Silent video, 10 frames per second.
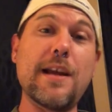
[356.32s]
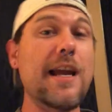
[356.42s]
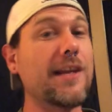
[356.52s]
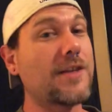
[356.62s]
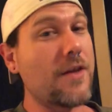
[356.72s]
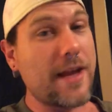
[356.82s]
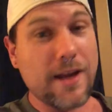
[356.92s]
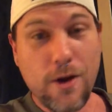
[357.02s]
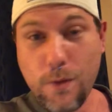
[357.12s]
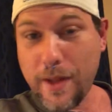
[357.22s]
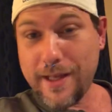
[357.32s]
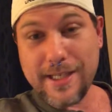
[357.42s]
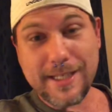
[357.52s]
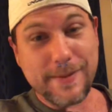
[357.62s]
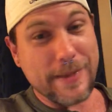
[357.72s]
And so they go, what they
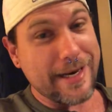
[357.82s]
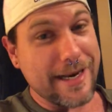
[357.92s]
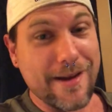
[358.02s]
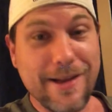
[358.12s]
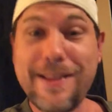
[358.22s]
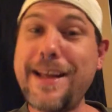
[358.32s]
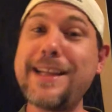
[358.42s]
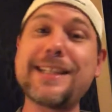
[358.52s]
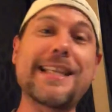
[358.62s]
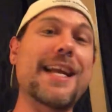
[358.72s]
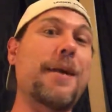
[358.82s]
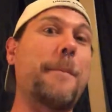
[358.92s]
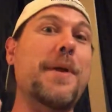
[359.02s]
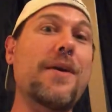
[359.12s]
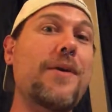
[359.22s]
just spit it out, and they just take a
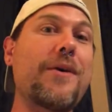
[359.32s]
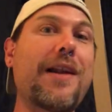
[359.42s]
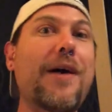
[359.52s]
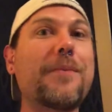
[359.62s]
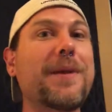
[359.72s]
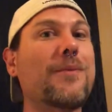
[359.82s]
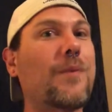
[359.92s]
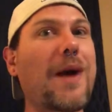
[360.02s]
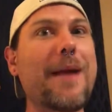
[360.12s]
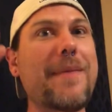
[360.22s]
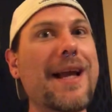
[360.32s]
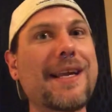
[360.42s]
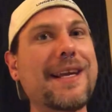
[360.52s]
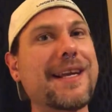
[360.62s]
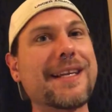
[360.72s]
big old helping right
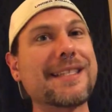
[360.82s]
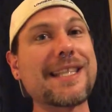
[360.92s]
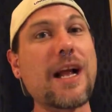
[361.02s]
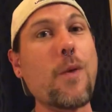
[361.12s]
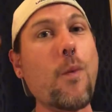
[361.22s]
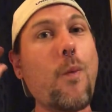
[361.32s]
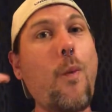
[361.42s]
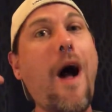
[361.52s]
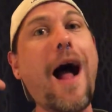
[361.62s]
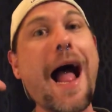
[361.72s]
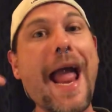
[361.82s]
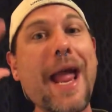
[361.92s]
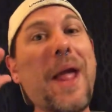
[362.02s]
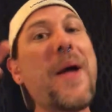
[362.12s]
back in. It's like, why?